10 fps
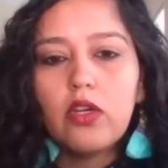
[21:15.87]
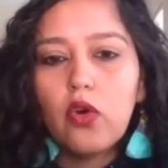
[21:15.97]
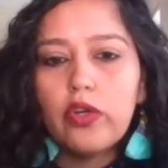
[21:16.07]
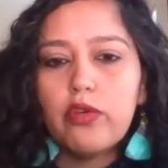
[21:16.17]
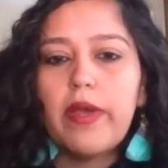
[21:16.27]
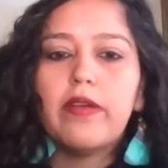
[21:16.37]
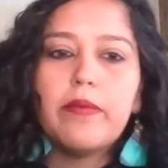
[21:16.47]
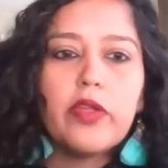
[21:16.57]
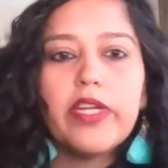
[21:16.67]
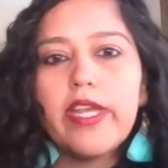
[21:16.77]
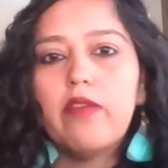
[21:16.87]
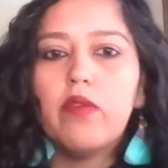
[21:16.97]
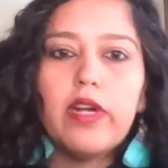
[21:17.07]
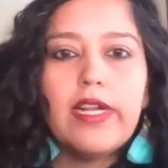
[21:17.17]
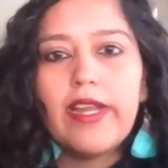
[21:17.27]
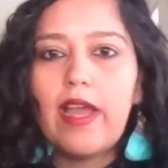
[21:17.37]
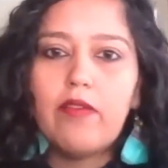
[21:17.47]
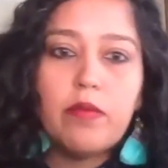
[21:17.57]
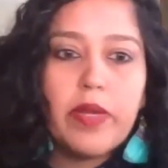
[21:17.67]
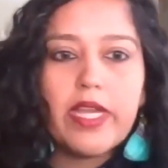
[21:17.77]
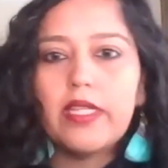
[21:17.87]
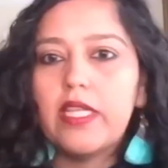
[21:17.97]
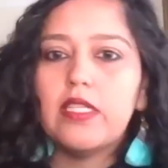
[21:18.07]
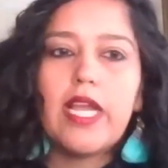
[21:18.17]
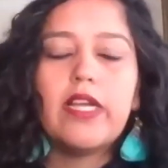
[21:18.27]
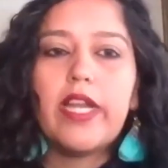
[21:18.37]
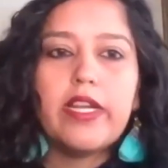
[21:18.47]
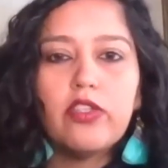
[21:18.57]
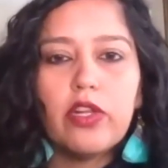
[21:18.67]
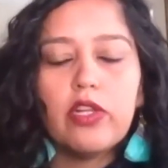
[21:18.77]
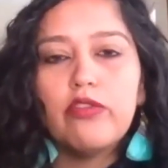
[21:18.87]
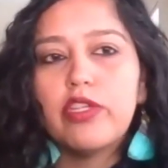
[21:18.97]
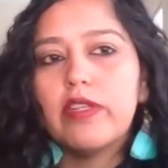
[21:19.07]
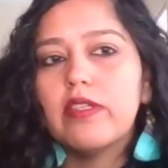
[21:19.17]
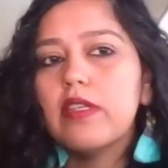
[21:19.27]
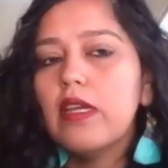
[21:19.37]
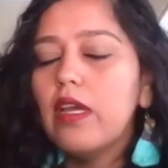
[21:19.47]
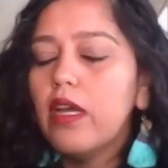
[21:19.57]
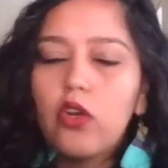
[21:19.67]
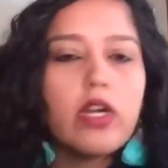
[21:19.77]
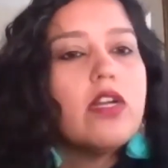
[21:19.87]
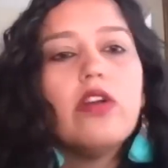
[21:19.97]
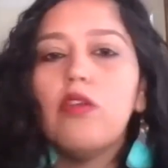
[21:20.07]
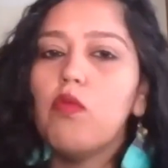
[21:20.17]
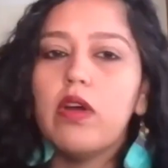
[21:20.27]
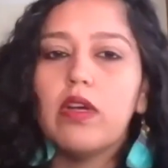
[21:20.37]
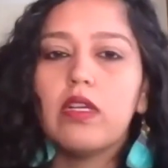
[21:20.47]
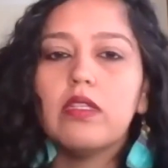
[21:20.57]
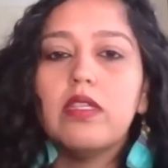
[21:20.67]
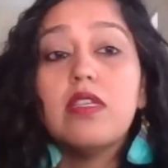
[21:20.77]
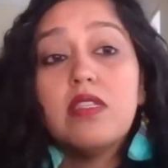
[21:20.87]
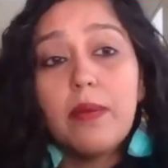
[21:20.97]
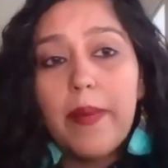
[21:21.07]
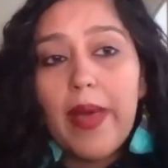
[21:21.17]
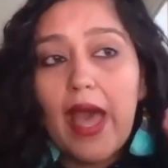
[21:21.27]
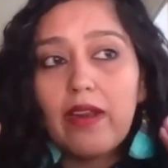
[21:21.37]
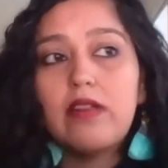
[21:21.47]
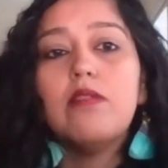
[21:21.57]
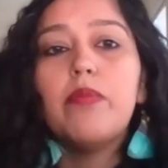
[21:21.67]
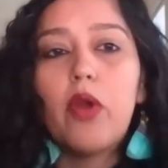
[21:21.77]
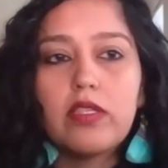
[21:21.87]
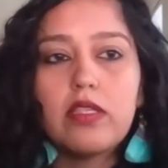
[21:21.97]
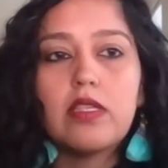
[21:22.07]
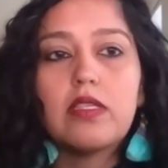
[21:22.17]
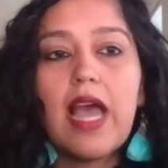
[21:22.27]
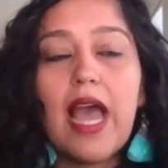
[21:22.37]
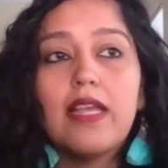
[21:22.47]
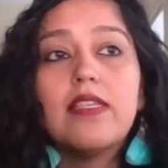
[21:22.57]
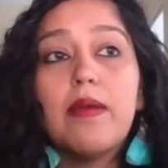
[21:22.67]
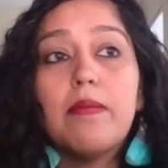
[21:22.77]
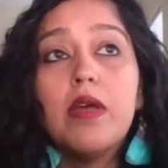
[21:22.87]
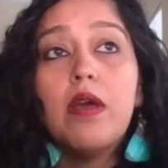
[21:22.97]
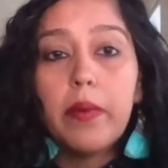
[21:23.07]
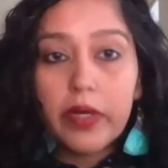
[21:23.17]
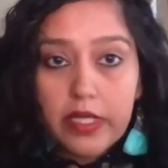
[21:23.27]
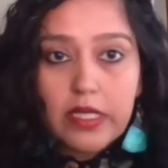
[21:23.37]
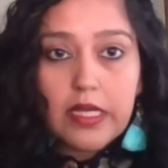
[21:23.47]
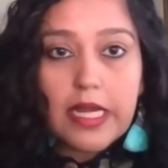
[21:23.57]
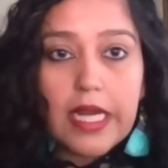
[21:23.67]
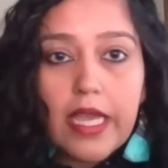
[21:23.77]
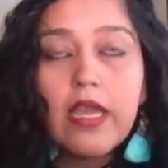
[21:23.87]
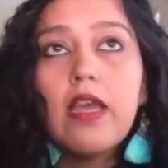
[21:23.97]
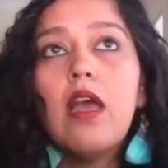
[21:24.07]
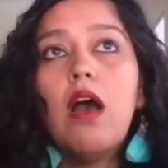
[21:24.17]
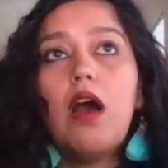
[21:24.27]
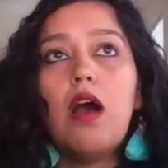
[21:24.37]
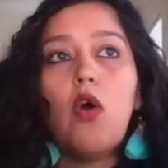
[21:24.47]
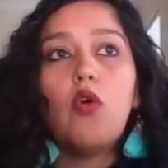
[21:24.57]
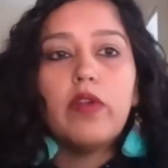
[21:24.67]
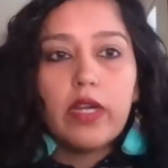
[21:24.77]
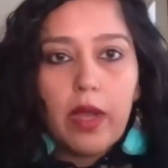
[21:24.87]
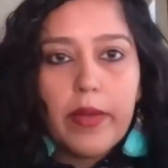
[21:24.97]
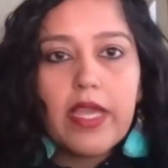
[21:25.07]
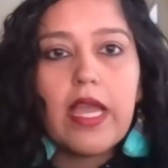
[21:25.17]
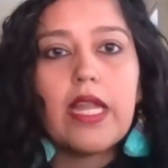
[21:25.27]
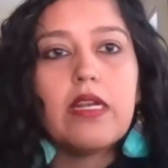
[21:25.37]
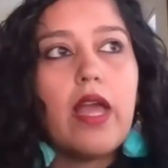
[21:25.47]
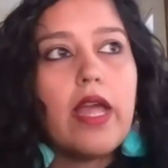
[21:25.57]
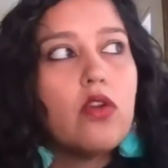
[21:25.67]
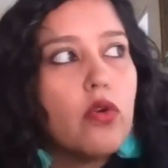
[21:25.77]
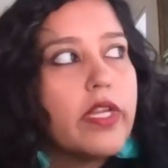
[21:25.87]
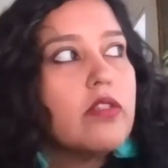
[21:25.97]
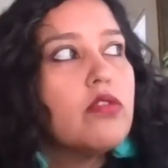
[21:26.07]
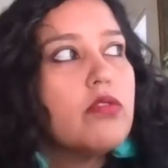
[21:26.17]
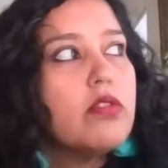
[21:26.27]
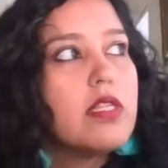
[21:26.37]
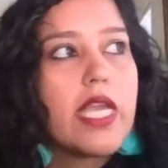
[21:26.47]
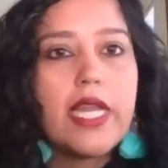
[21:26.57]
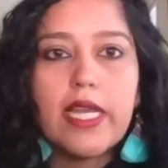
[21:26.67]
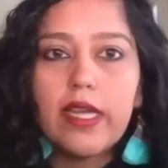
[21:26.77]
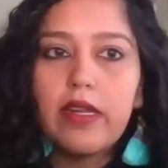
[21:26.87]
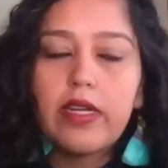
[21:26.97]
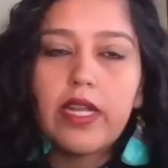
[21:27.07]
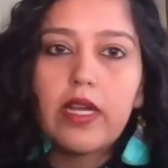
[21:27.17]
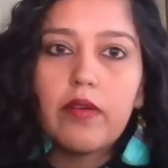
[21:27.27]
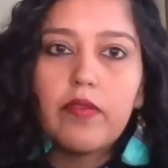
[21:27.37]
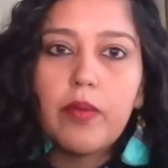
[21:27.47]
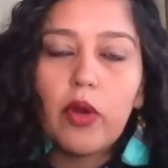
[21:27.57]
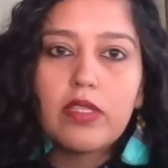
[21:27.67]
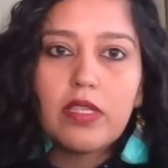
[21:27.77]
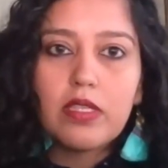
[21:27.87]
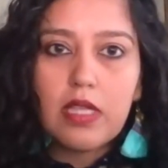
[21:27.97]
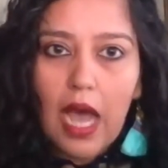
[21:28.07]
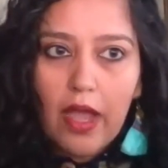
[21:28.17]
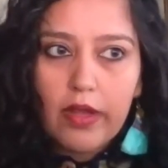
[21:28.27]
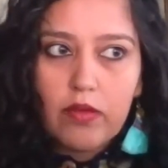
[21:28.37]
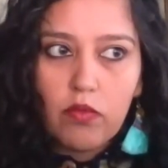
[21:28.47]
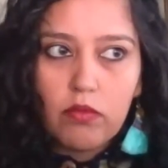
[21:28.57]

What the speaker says: go to my community and world and I will bring these like great solutions. Not going to work. This is a parallel process. As I'm personally overcoming and going through this healing and recovery process, I